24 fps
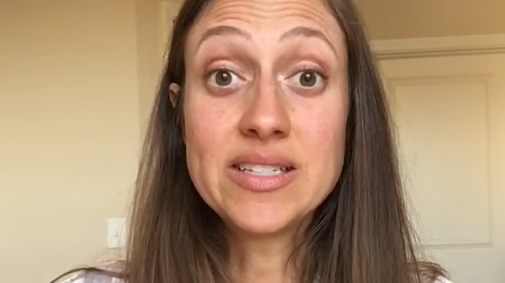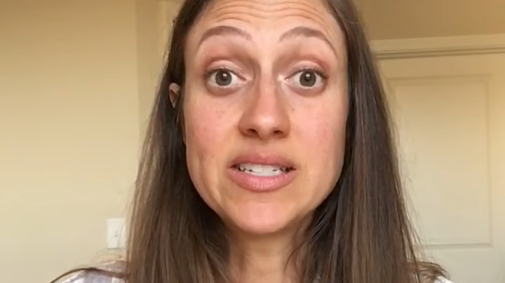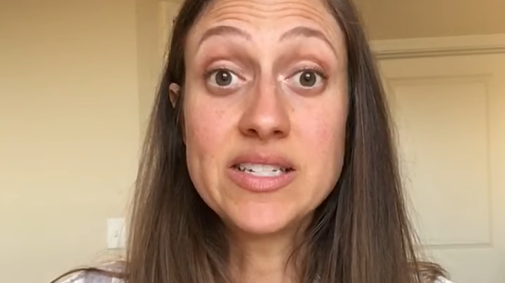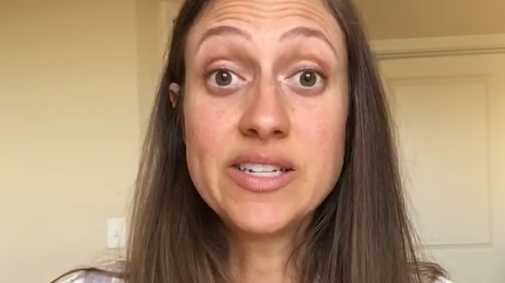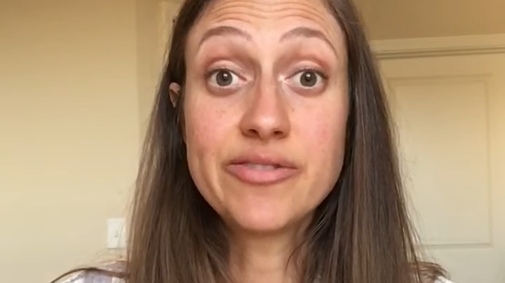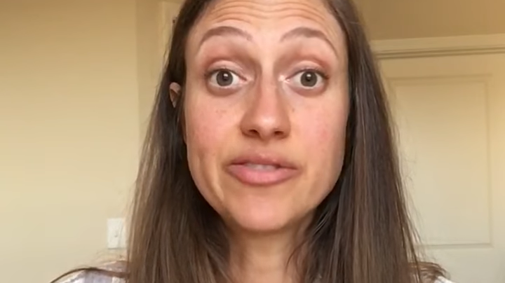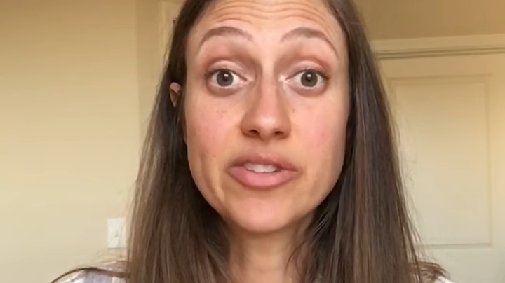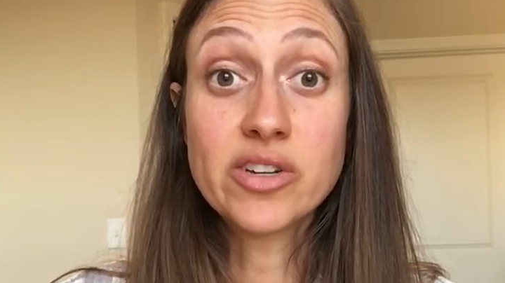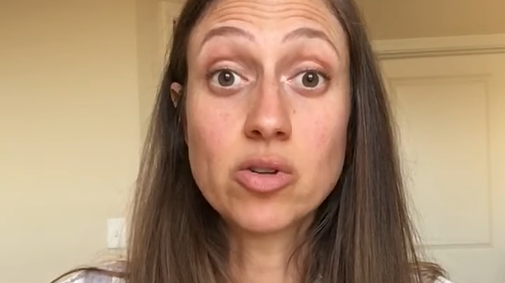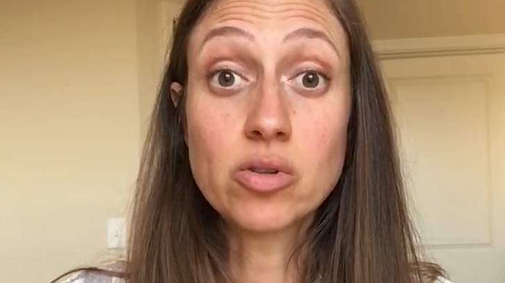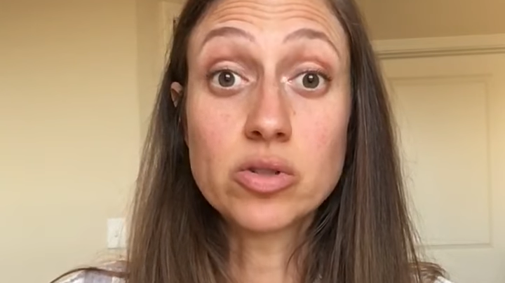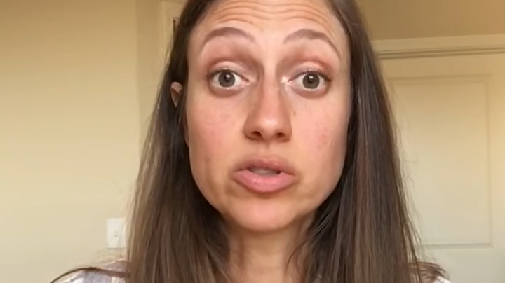
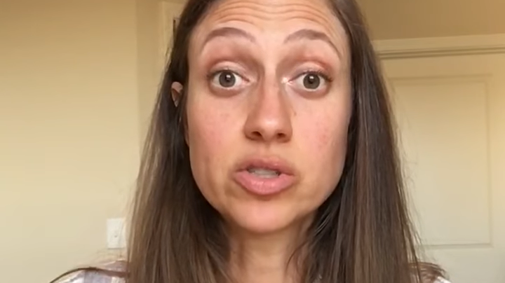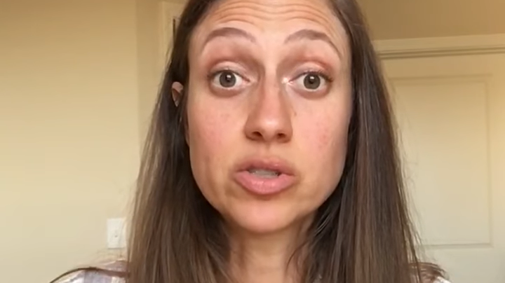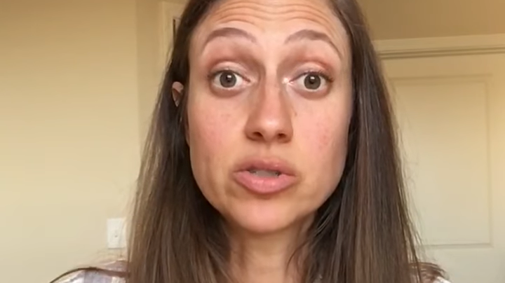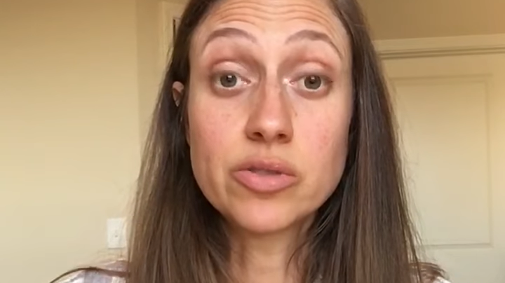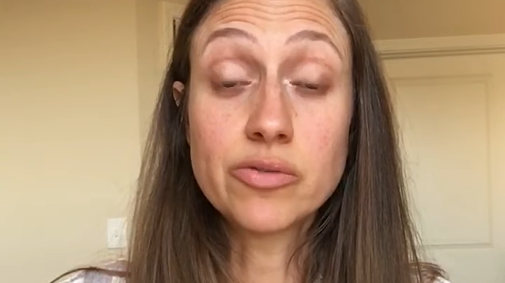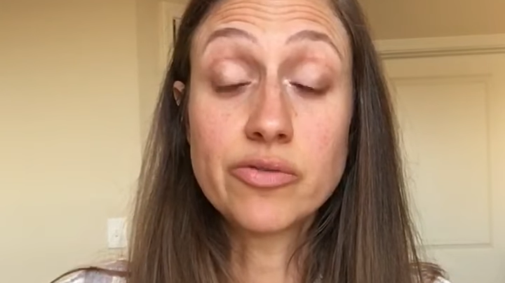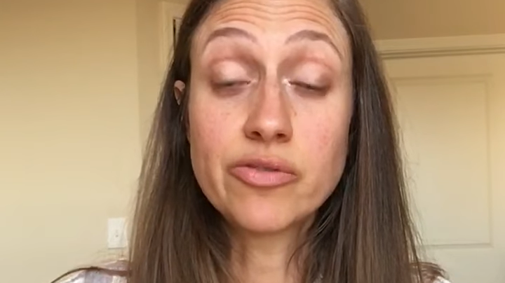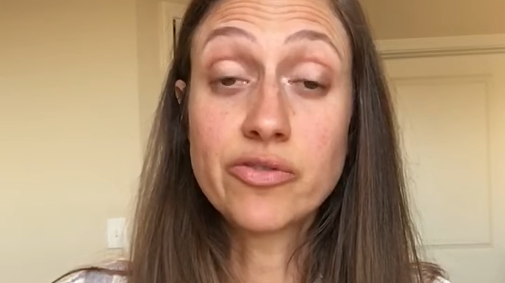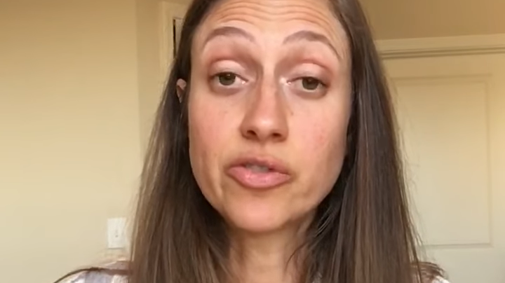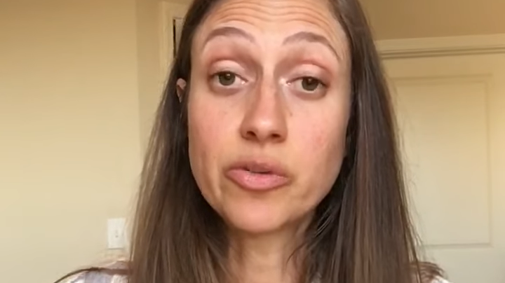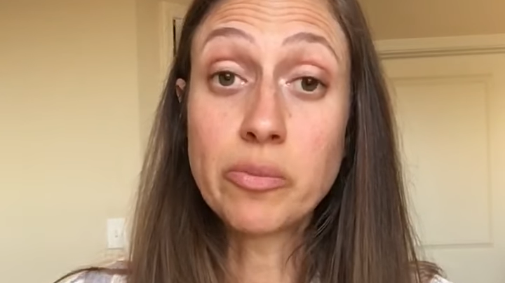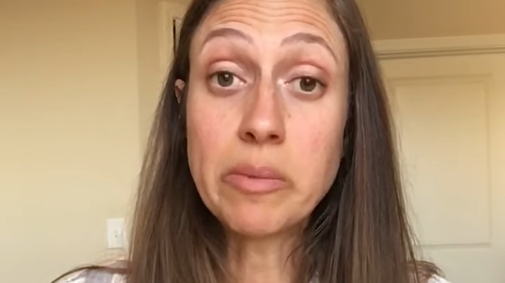difficult
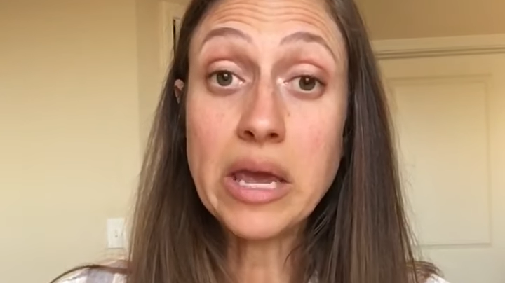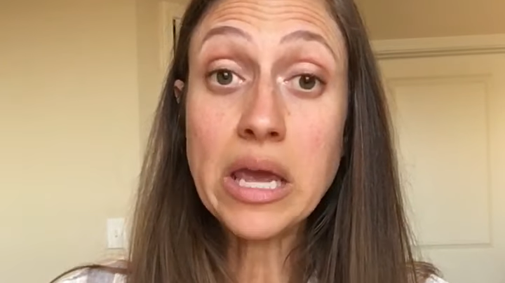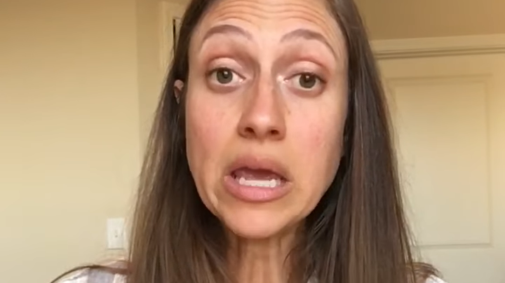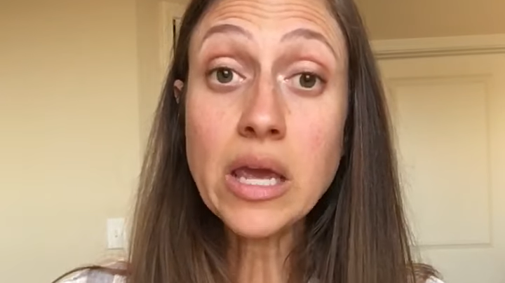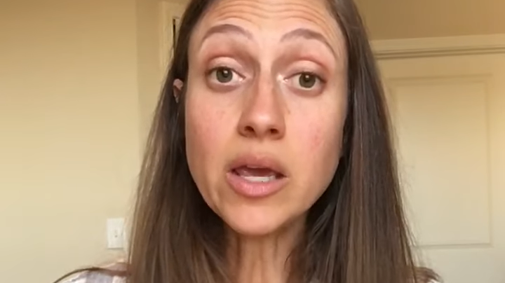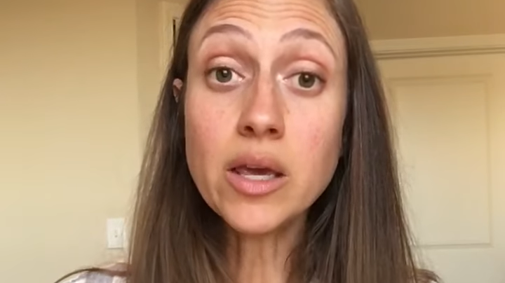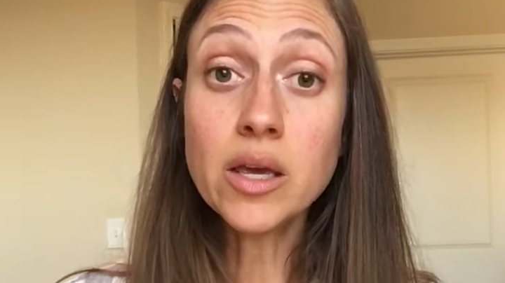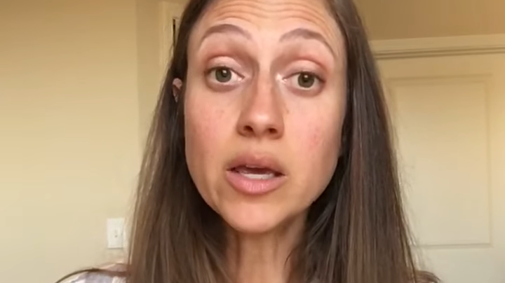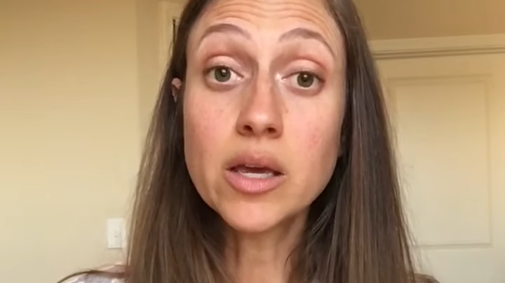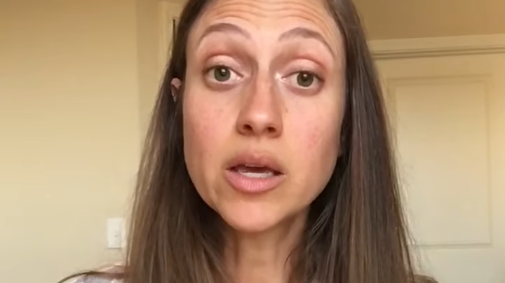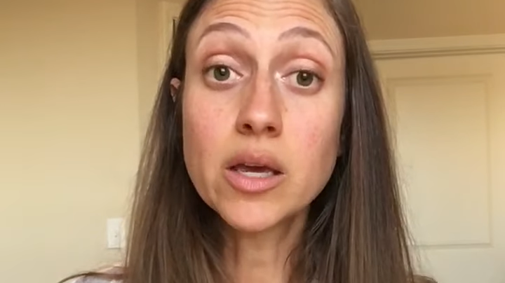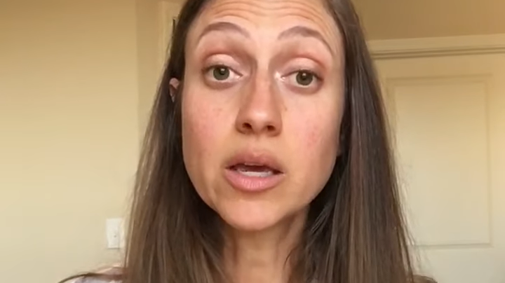for me